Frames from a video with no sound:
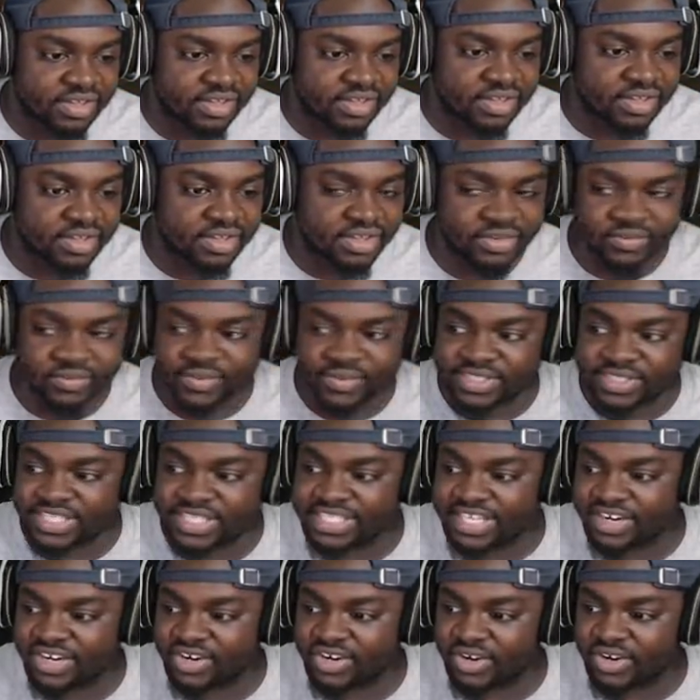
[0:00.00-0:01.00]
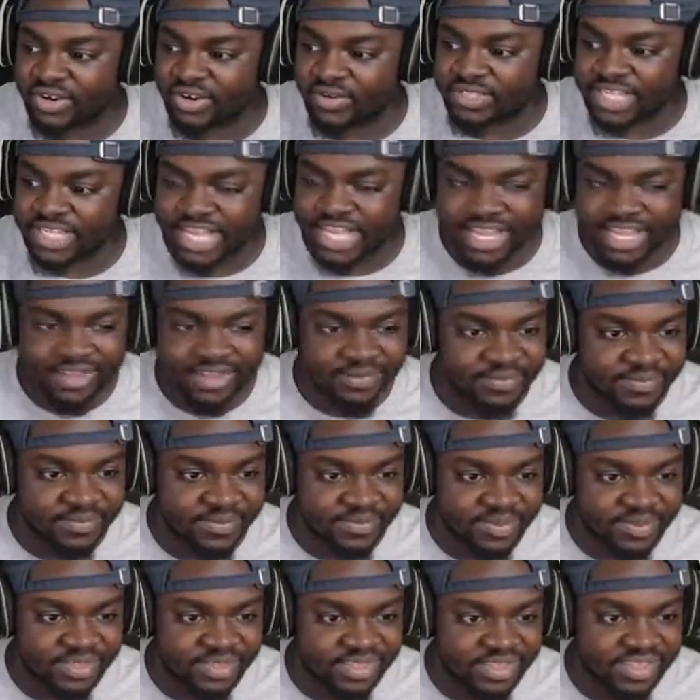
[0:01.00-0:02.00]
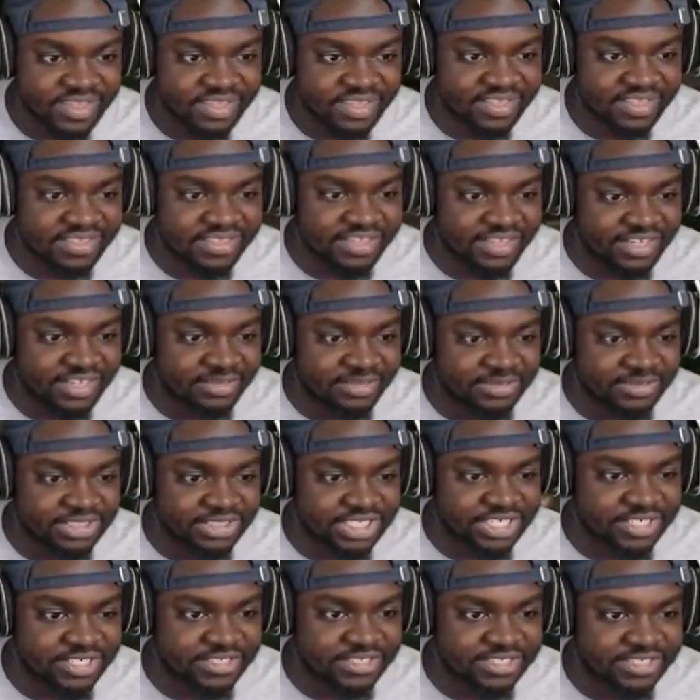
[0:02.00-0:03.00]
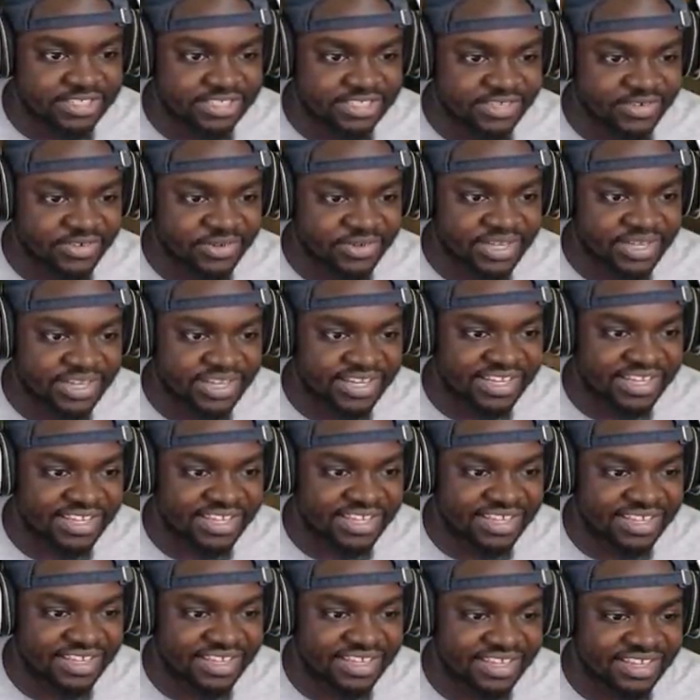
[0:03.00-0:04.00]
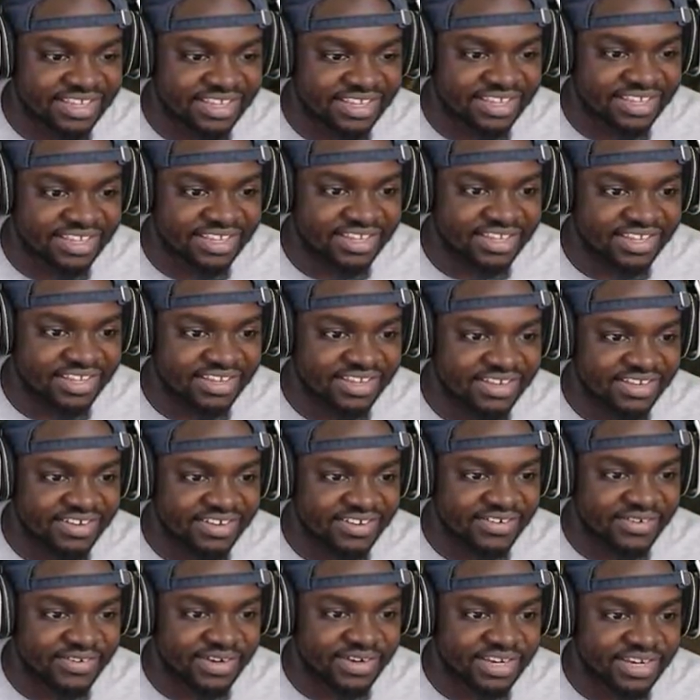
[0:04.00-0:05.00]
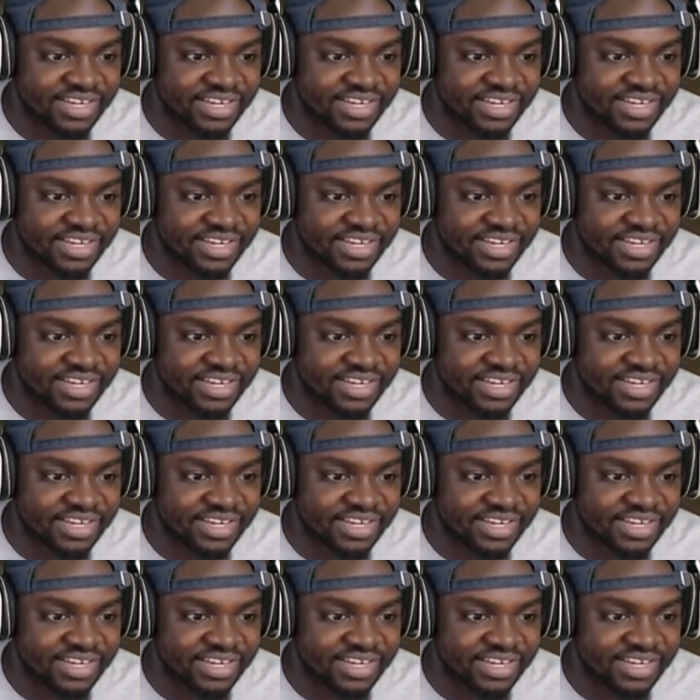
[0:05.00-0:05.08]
Was this here the whole time? The upstairs? Okay. Yeah,